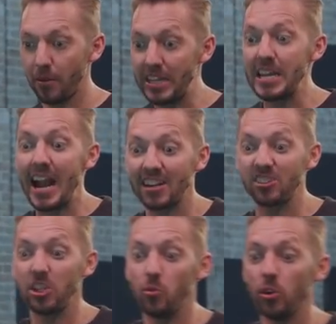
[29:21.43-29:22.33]
but he
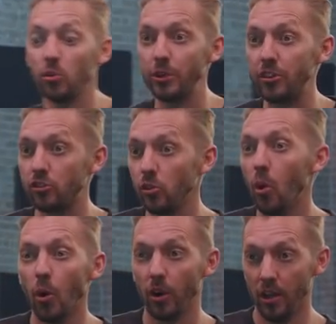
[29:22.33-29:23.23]
actually will
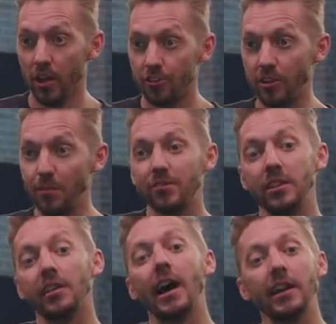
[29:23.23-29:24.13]
restore dreams
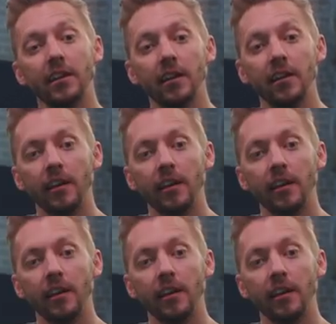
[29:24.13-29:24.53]
that died